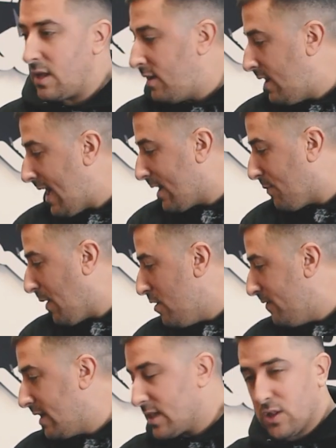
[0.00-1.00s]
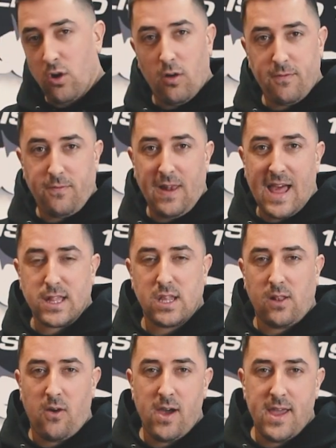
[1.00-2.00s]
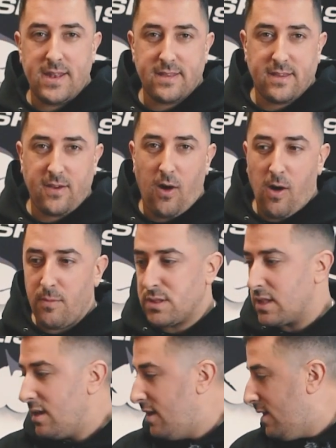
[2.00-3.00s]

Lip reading: and Akrapovic's got flat slide carbs,